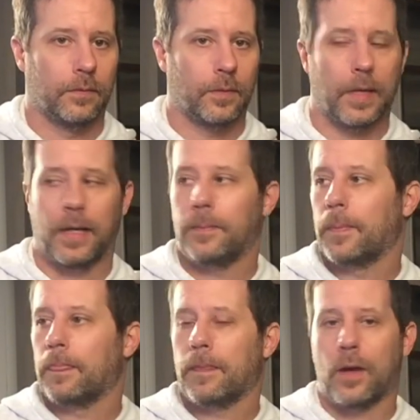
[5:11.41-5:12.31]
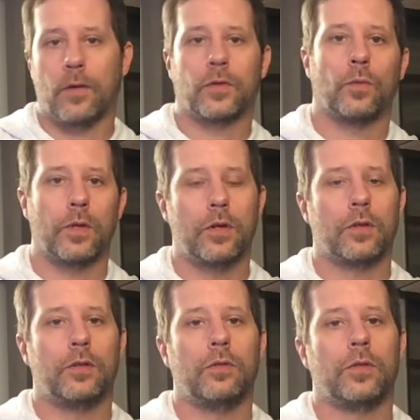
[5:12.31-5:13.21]
Okay. Now, so what you're
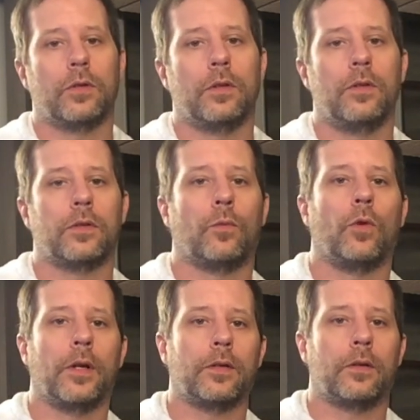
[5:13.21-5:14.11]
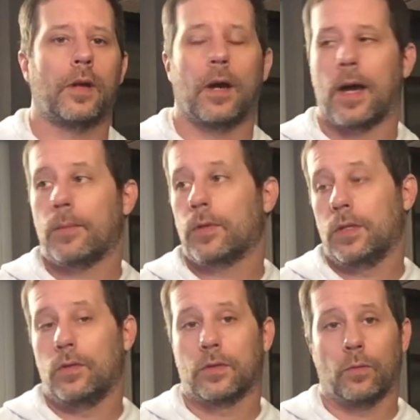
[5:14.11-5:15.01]
going to do is you're going to use I'm going to
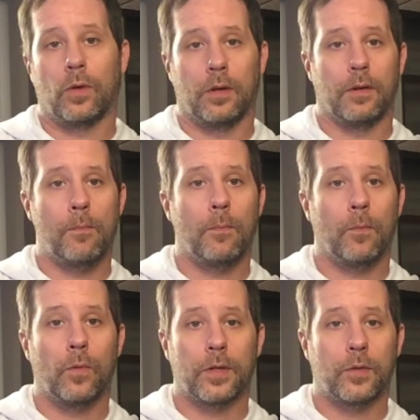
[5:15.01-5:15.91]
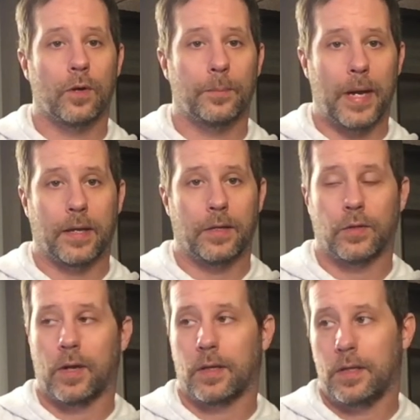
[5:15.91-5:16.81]
use a one chord backing
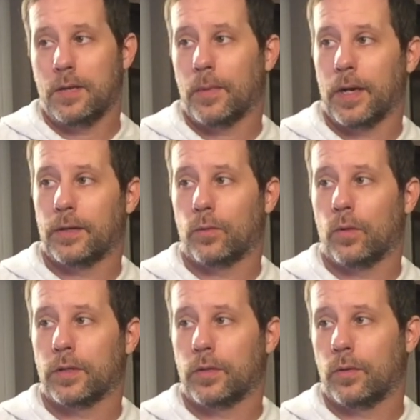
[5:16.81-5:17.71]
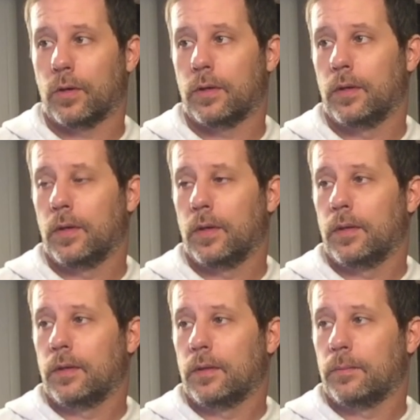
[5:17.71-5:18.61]
track, an E minor one chord
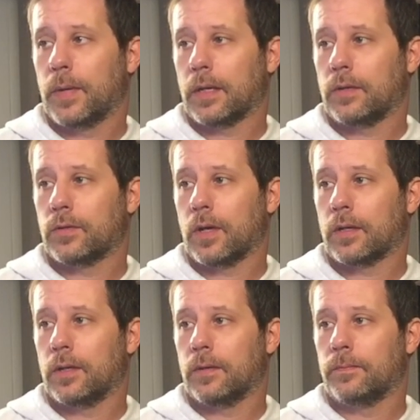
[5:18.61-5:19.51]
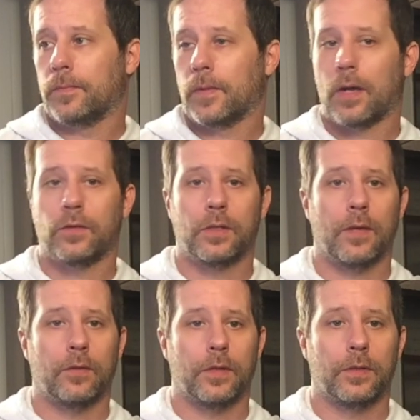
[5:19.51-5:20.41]
backing track here. Now, just
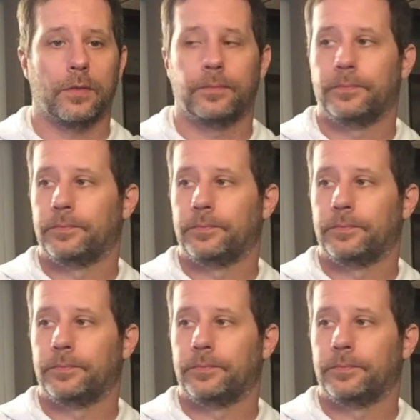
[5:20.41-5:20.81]
have a listen.